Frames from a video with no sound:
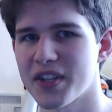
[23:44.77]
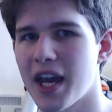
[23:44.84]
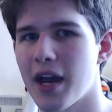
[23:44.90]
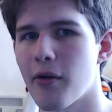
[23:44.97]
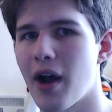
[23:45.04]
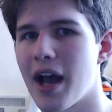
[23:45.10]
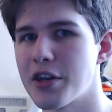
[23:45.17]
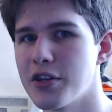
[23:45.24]

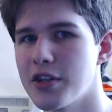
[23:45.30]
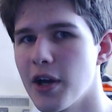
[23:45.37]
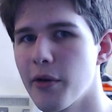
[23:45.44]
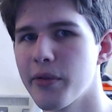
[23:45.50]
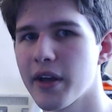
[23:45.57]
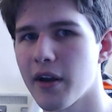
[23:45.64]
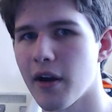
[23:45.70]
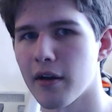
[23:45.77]
Now, I know
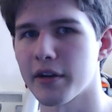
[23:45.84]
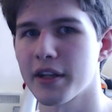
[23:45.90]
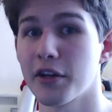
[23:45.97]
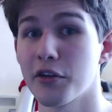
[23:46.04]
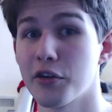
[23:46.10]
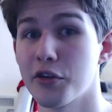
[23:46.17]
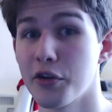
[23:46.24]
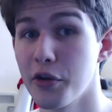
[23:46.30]
the card
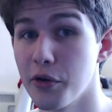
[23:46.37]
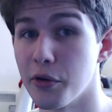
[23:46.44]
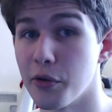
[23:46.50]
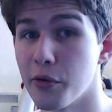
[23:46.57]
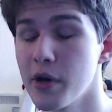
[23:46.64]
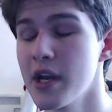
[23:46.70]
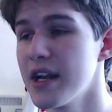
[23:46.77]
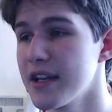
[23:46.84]
can
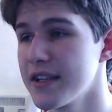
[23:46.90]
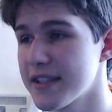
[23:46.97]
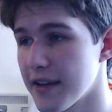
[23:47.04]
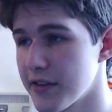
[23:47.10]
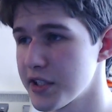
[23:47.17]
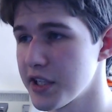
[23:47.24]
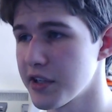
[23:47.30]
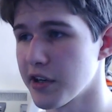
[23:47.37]
do
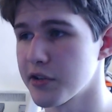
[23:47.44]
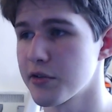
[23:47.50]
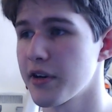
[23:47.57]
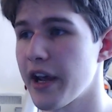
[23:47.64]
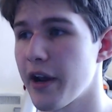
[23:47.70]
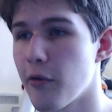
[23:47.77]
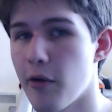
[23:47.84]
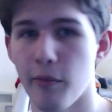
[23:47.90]
1700
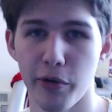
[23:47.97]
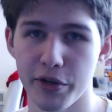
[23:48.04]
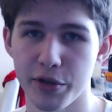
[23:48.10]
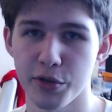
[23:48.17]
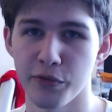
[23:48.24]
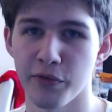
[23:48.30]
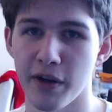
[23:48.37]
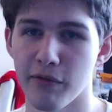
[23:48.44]
at
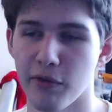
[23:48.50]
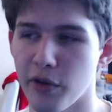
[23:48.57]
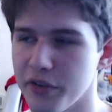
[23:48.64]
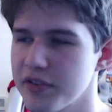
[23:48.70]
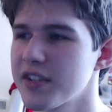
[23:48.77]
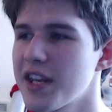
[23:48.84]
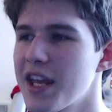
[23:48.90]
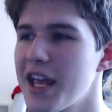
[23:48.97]
1.25
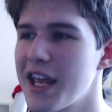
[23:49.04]
volts.